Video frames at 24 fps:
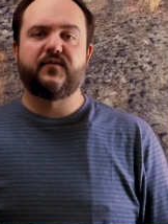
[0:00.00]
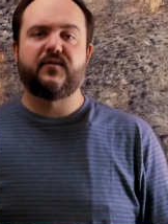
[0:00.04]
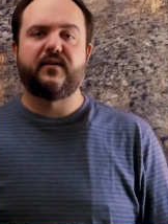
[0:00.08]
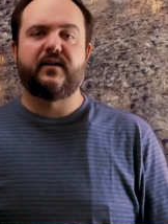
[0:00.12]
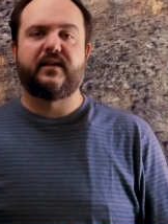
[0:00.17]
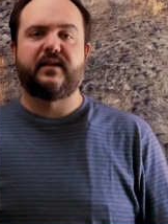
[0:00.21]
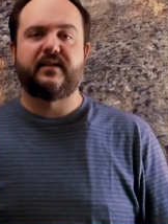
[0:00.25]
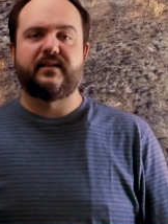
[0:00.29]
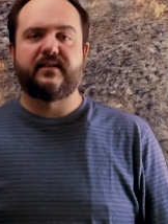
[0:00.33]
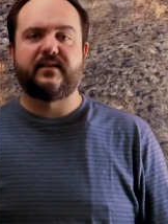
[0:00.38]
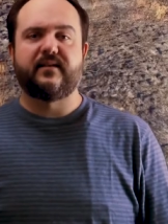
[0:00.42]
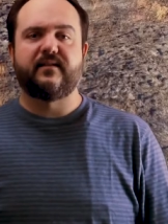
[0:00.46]
of
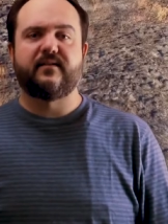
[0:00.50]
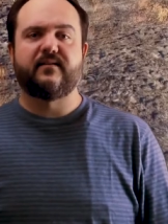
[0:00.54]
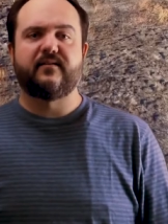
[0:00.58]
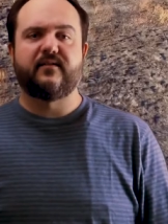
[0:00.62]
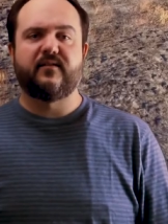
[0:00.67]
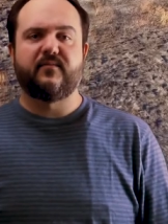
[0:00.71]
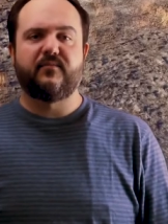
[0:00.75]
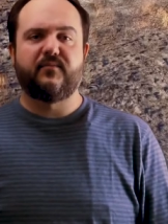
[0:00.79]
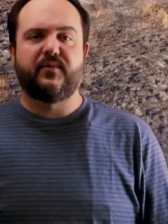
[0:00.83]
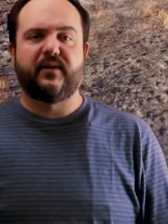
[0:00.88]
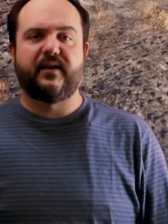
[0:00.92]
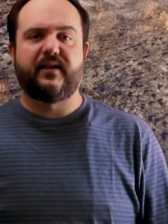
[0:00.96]
trees and
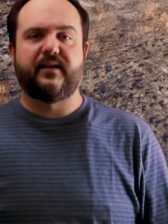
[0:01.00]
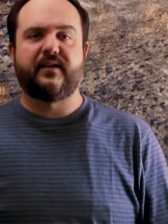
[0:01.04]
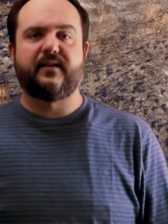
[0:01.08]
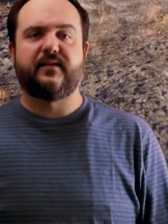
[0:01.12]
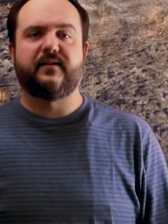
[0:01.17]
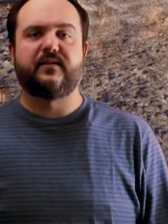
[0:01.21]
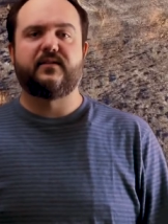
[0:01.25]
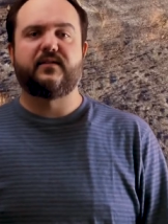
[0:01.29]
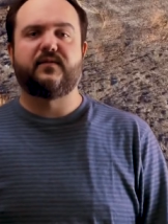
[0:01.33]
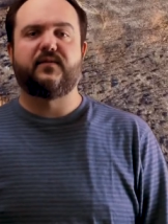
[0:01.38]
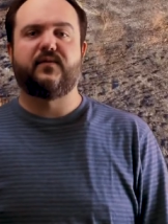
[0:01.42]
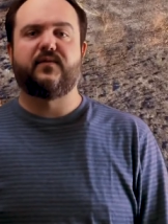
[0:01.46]
other
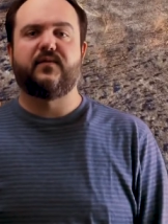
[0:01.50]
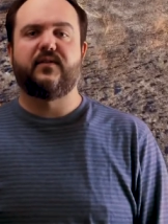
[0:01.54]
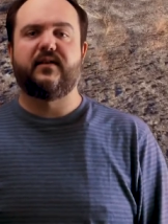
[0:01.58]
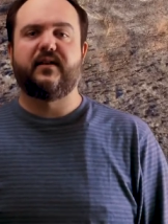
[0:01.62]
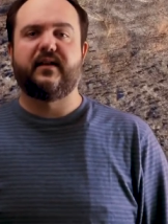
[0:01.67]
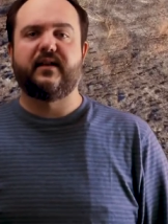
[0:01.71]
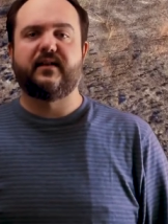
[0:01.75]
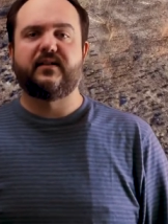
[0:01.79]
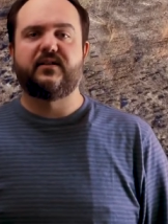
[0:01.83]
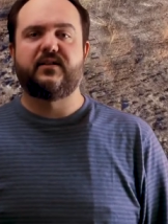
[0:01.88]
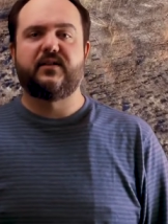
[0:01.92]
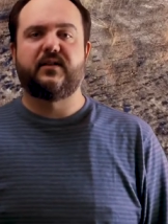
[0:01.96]
competitors for the
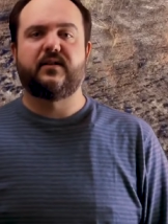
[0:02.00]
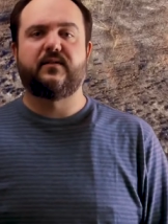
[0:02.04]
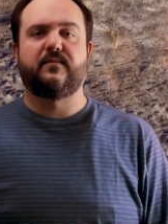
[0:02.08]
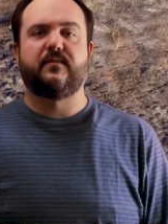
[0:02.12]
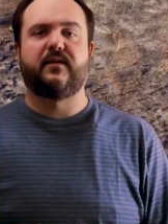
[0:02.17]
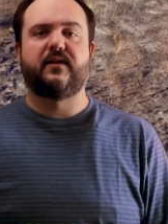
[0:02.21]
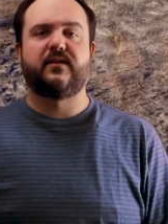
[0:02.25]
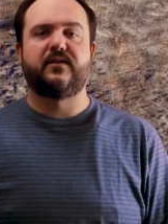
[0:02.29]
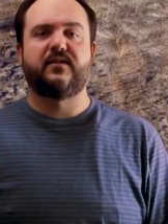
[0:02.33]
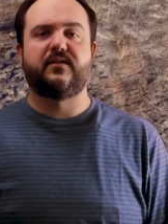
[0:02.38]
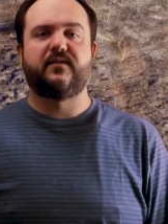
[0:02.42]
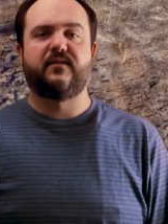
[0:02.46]
next
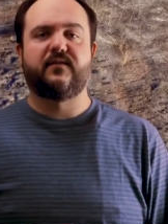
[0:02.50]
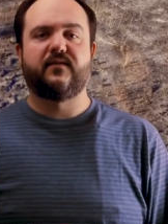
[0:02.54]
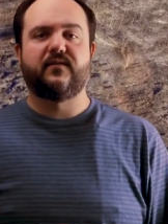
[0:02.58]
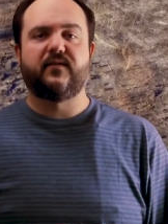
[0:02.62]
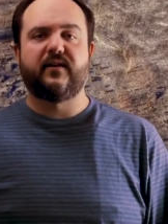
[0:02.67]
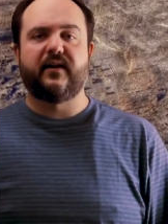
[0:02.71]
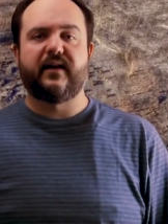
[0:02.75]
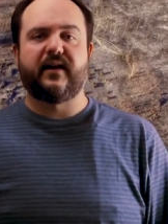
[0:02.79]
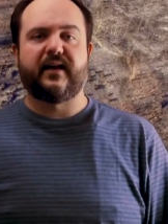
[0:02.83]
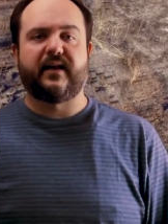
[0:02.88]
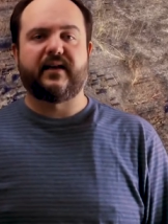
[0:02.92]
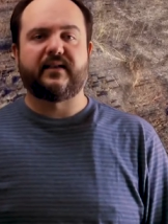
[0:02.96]
generation of
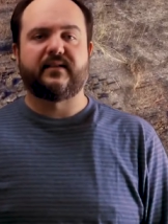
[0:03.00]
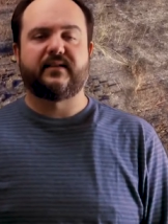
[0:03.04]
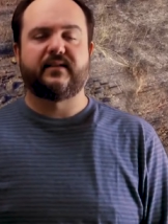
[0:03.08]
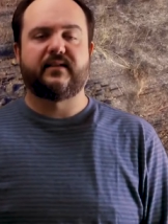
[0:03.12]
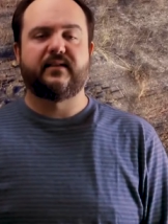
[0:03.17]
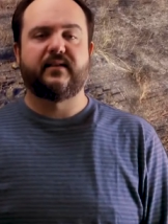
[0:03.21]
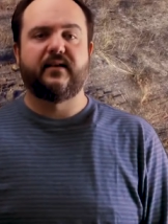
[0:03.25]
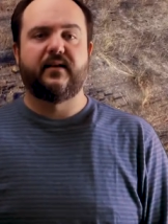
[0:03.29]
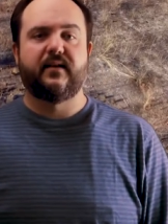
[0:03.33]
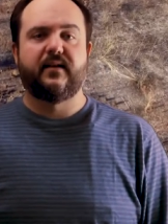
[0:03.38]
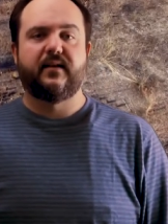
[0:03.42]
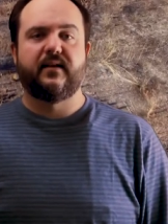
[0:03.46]

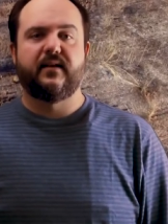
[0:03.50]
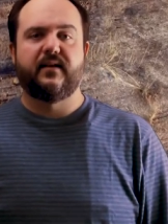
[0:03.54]
grass.